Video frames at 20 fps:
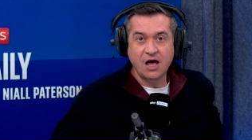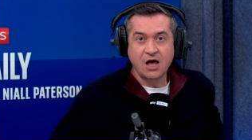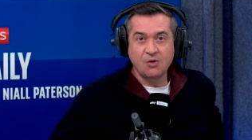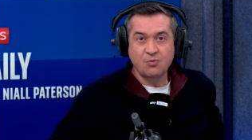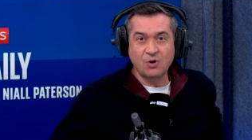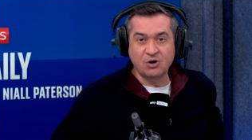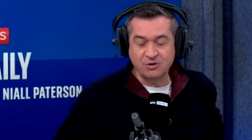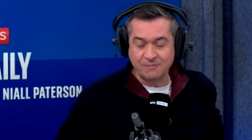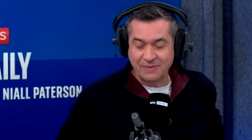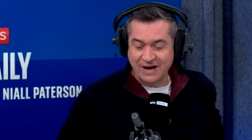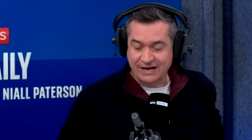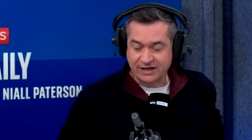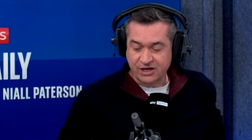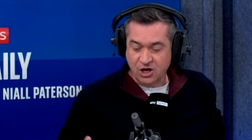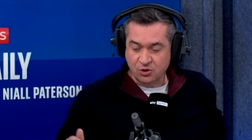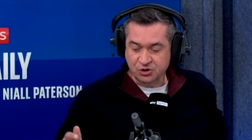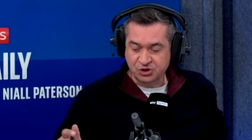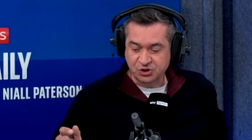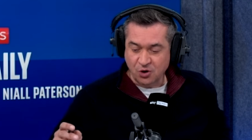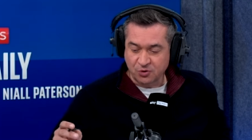Welcome back.
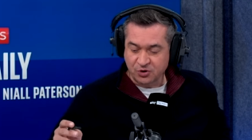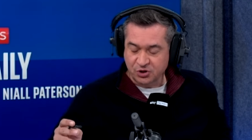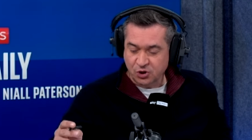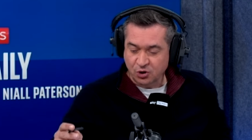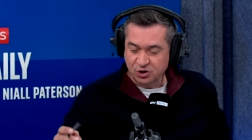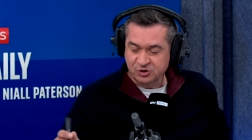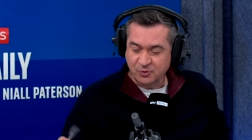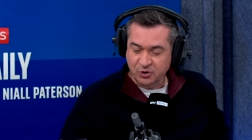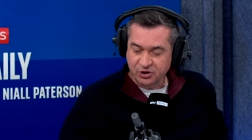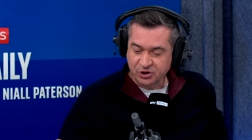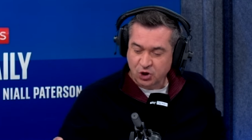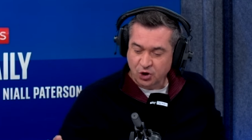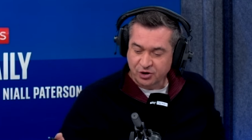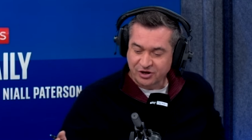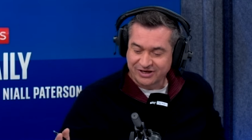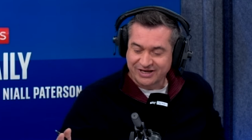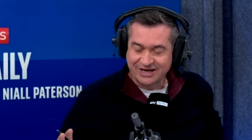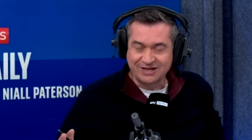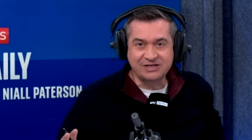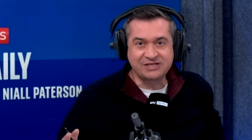Our Scotland correspondent
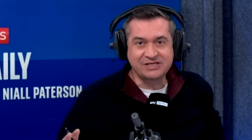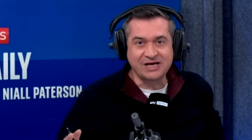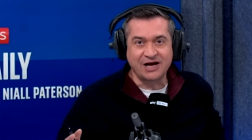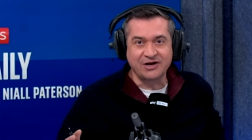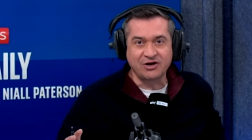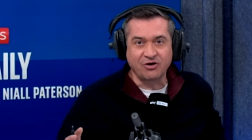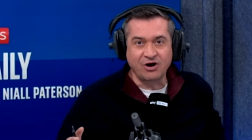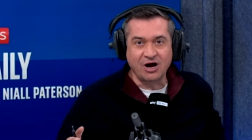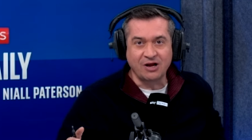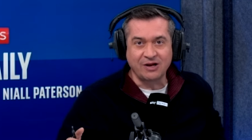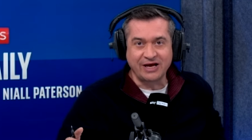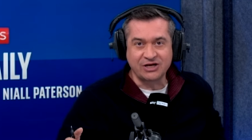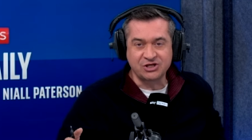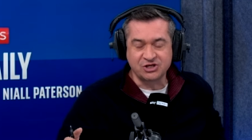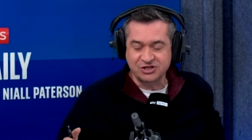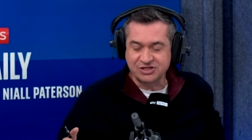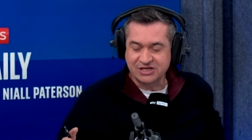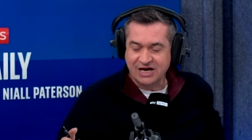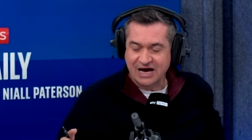Connor Gillies and our elections